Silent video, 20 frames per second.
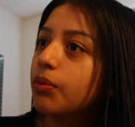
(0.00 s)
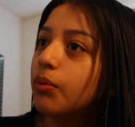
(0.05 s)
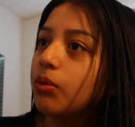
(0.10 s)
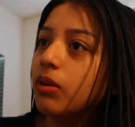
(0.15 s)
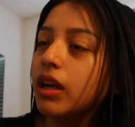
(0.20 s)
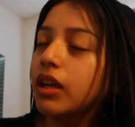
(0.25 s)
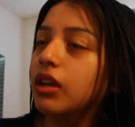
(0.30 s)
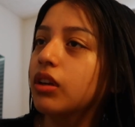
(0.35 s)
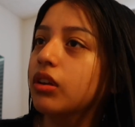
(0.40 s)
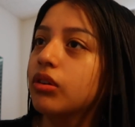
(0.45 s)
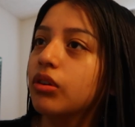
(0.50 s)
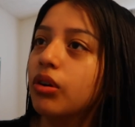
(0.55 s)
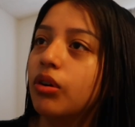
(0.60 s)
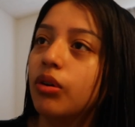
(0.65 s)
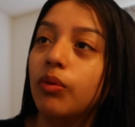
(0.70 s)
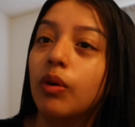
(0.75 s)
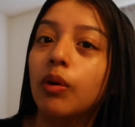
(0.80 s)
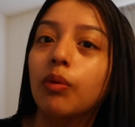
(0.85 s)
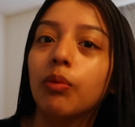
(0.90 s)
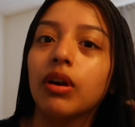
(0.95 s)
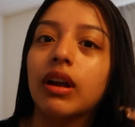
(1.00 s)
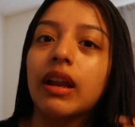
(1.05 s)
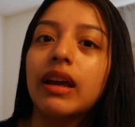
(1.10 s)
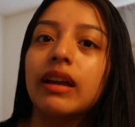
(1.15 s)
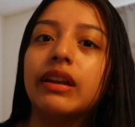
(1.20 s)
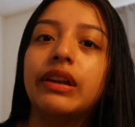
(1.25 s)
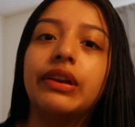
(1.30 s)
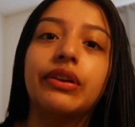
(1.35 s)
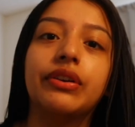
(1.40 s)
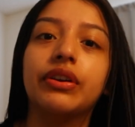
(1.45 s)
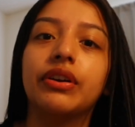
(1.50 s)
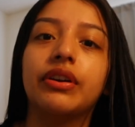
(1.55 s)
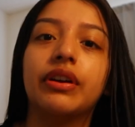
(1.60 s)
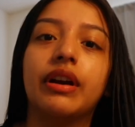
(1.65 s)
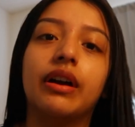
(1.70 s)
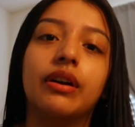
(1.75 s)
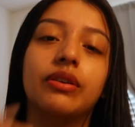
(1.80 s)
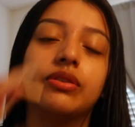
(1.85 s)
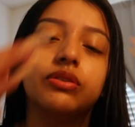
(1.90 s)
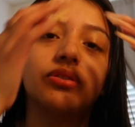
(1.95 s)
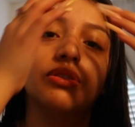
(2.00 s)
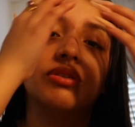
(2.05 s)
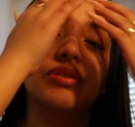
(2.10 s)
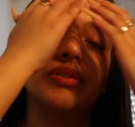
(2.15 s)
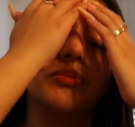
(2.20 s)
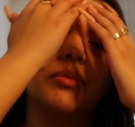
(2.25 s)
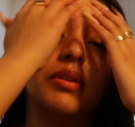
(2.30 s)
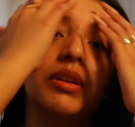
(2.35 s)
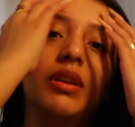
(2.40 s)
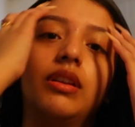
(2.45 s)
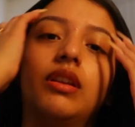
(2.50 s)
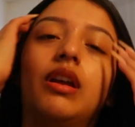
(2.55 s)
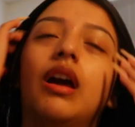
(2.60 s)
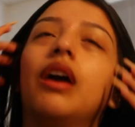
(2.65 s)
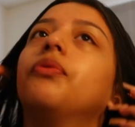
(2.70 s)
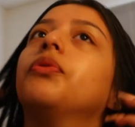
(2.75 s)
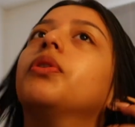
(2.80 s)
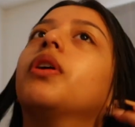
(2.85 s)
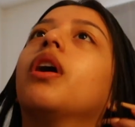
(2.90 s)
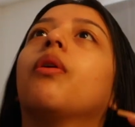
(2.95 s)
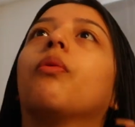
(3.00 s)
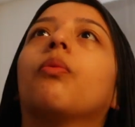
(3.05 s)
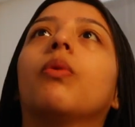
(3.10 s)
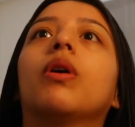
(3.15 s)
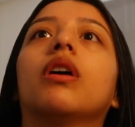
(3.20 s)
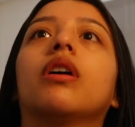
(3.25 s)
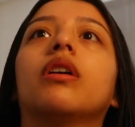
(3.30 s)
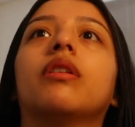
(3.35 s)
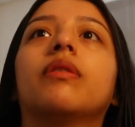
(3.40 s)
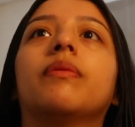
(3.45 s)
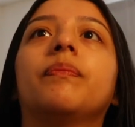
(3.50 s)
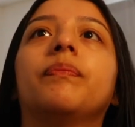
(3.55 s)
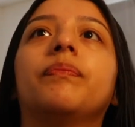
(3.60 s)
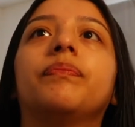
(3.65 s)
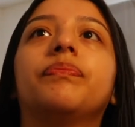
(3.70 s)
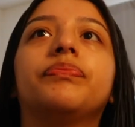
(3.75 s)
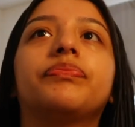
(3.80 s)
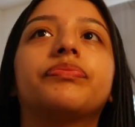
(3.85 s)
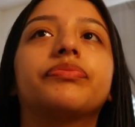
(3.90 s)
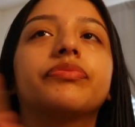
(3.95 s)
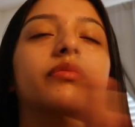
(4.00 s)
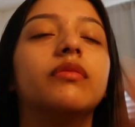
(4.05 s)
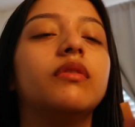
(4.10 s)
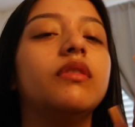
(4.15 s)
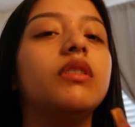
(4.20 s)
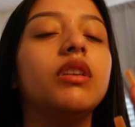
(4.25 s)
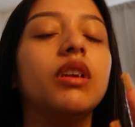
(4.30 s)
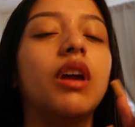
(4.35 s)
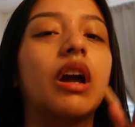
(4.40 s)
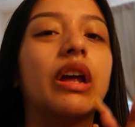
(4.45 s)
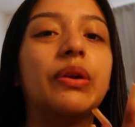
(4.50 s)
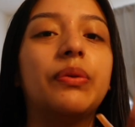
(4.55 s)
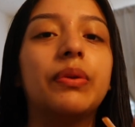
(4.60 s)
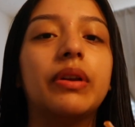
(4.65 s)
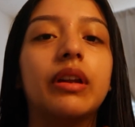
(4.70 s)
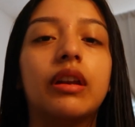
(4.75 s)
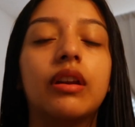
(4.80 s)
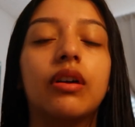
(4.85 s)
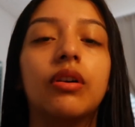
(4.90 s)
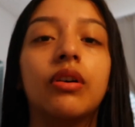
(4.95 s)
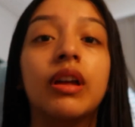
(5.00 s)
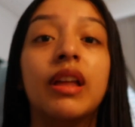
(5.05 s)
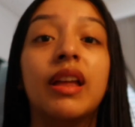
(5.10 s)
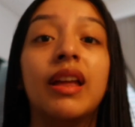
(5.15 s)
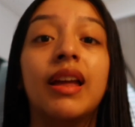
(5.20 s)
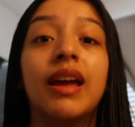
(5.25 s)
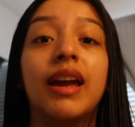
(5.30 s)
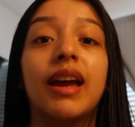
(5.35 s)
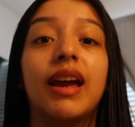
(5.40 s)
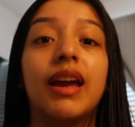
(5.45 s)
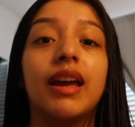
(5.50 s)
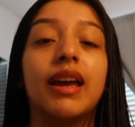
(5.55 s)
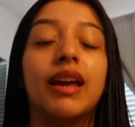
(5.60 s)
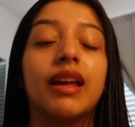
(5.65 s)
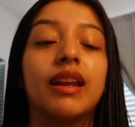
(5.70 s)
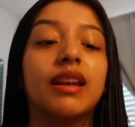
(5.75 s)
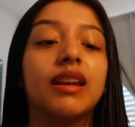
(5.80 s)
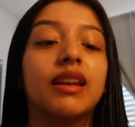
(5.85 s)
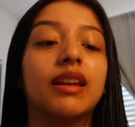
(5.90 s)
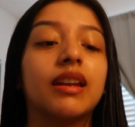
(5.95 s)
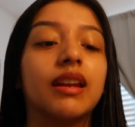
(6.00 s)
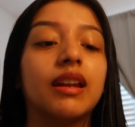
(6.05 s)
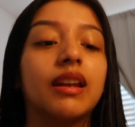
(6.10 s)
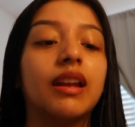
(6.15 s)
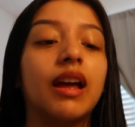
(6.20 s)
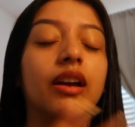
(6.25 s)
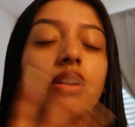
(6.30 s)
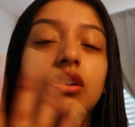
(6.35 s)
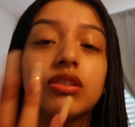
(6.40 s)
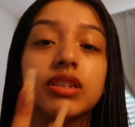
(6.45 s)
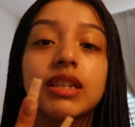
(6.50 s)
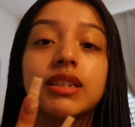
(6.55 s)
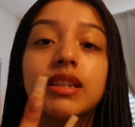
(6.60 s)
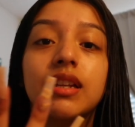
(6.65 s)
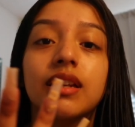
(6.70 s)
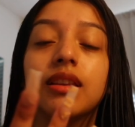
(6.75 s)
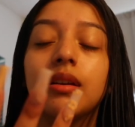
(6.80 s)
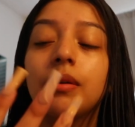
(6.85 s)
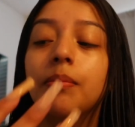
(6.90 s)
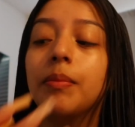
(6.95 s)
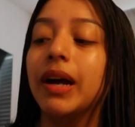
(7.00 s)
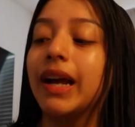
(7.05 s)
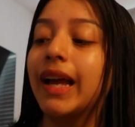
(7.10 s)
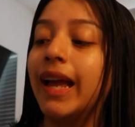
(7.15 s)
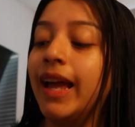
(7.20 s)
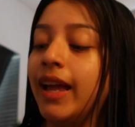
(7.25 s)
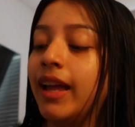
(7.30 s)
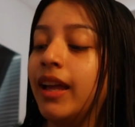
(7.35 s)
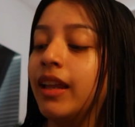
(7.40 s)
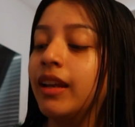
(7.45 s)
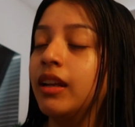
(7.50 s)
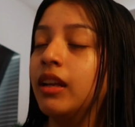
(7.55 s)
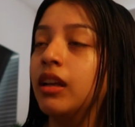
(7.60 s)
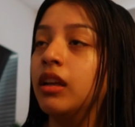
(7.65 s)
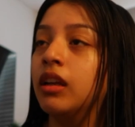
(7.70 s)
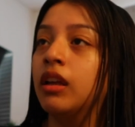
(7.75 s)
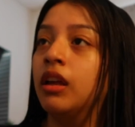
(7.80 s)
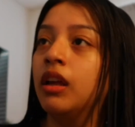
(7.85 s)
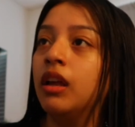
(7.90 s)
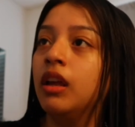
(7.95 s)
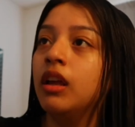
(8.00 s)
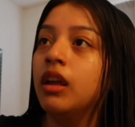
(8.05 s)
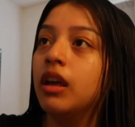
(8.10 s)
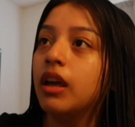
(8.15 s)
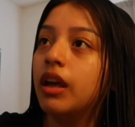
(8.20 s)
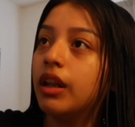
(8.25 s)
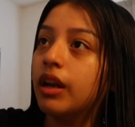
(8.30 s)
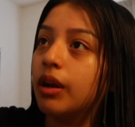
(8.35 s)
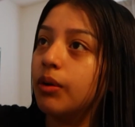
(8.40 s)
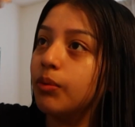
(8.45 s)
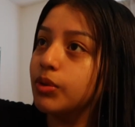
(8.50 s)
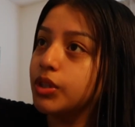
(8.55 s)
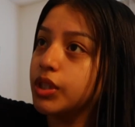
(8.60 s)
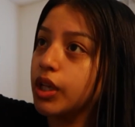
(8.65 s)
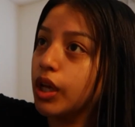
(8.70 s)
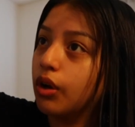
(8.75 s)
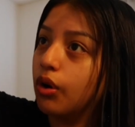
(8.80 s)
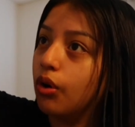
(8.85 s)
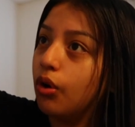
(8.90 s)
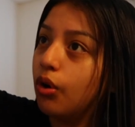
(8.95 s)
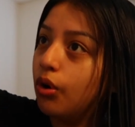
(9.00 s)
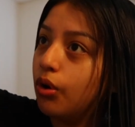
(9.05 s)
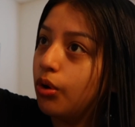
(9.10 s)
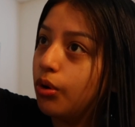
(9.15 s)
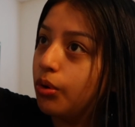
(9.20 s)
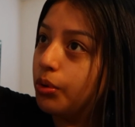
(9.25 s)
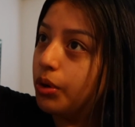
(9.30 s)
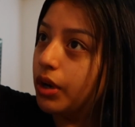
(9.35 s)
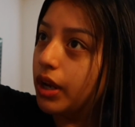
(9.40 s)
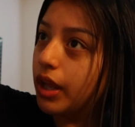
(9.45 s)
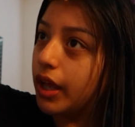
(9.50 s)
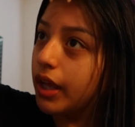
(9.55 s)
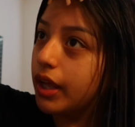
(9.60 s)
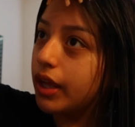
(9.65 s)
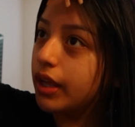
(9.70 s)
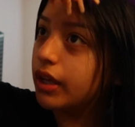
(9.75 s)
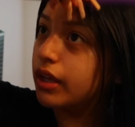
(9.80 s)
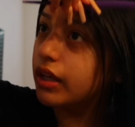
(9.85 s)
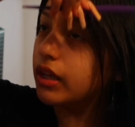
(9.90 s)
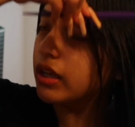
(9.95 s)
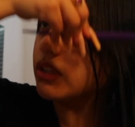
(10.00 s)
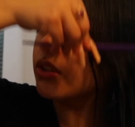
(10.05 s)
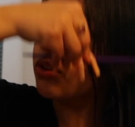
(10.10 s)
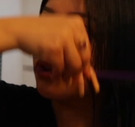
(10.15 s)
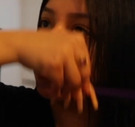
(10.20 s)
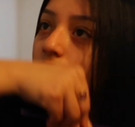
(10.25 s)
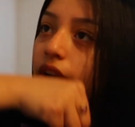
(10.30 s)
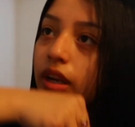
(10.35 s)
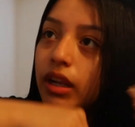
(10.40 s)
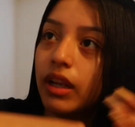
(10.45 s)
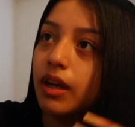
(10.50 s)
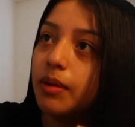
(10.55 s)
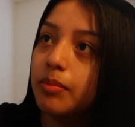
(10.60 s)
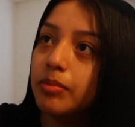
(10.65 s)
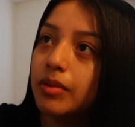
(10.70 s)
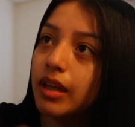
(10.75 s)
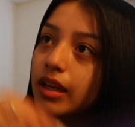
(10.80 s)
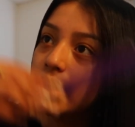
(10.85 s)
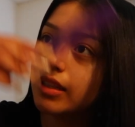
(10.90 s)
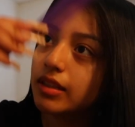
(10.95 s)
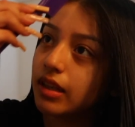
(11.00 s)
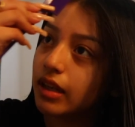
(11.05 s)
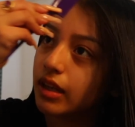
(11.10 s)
We'll let you know when we're like near your house or something like that. I forgot what. I don't really know. And I contacted them again. And I was like, oh, like, is there any updates?